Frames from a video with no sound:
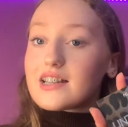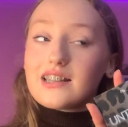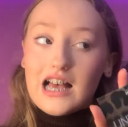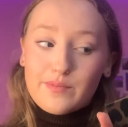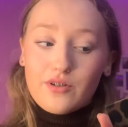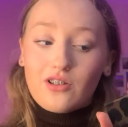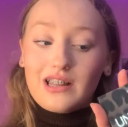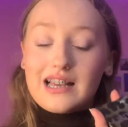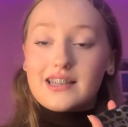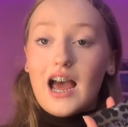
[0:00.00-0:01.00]
last but not
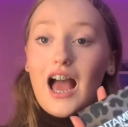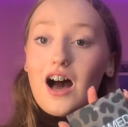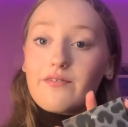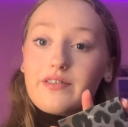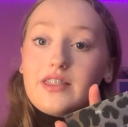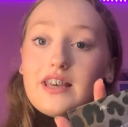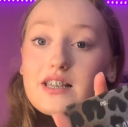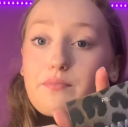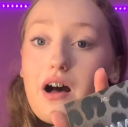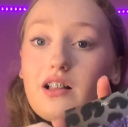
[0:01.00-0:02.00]
least, I have
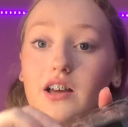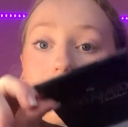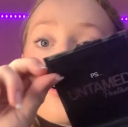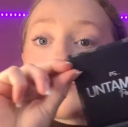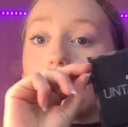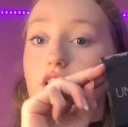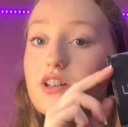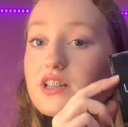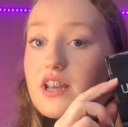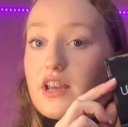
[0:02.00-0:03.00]
this palette called
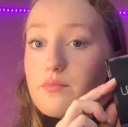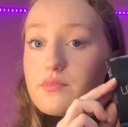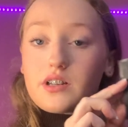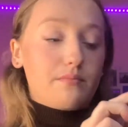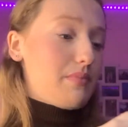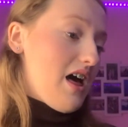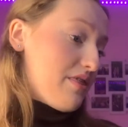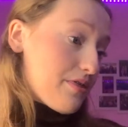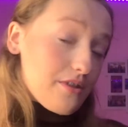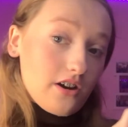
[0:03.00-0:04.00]
Untamed
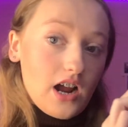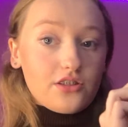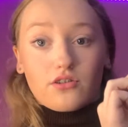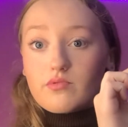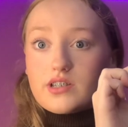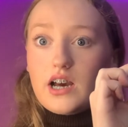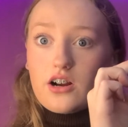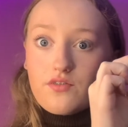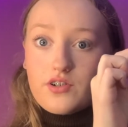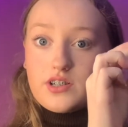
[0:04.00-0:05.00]
Panther. I thought it was
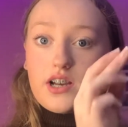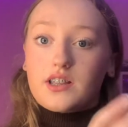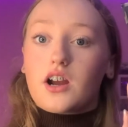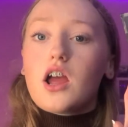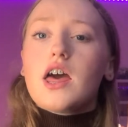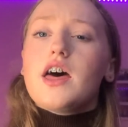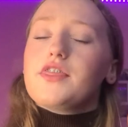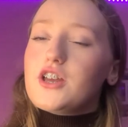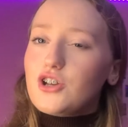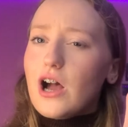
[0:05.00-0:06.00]
Tiger for a second there.
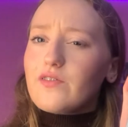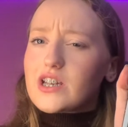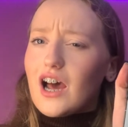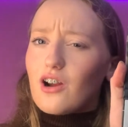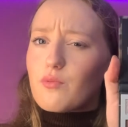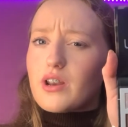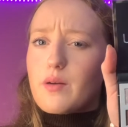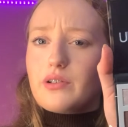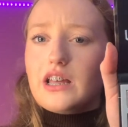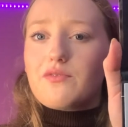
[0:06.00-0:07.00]
They do have a tiger one, I
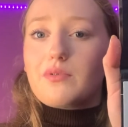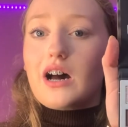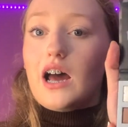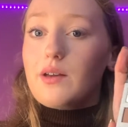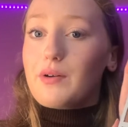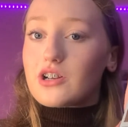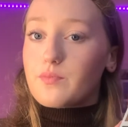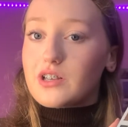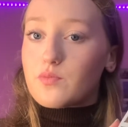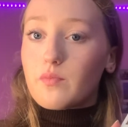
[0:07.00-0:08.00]
believe, but I picked up
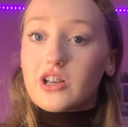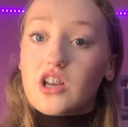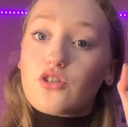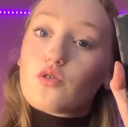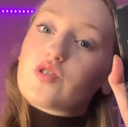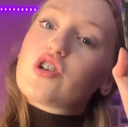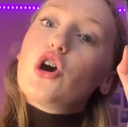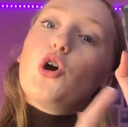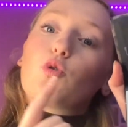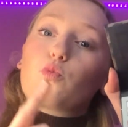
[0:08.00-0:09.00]
this one because I thought it was
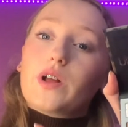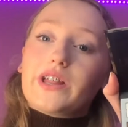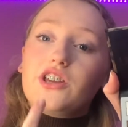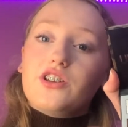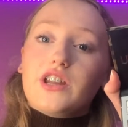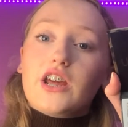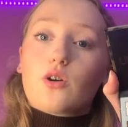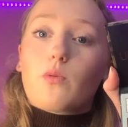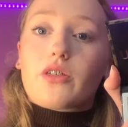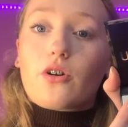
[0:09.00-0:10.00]
really unique
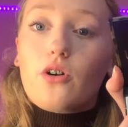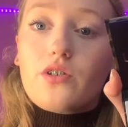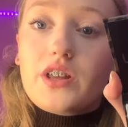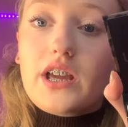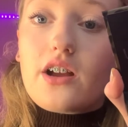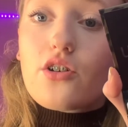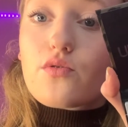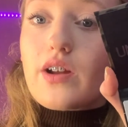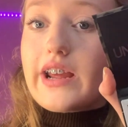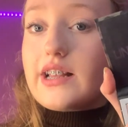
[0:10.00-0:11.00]
with all the
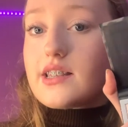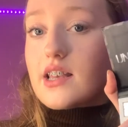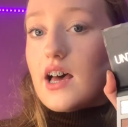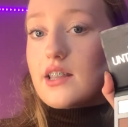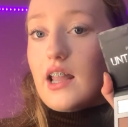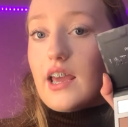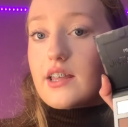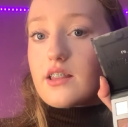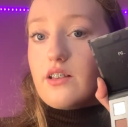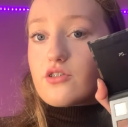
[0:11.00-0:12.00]
greens, and
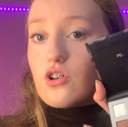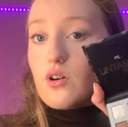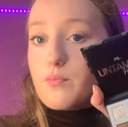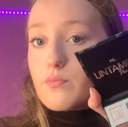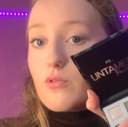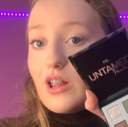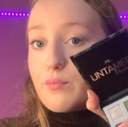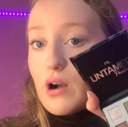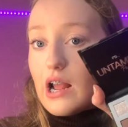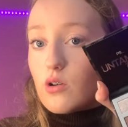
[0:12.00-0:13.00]
like it's got a really
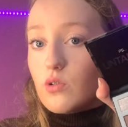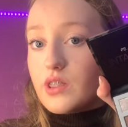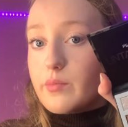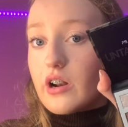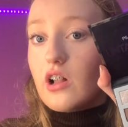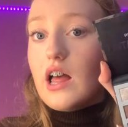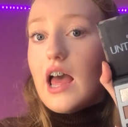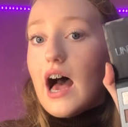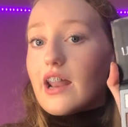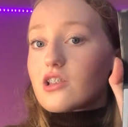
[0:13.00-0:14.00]
bright gold in the middle,
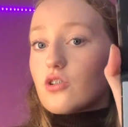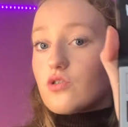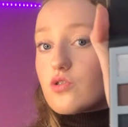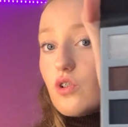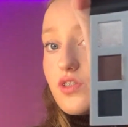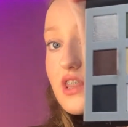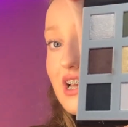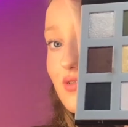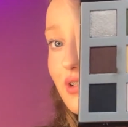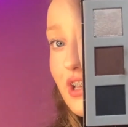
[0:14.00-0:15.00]
and it's also got this really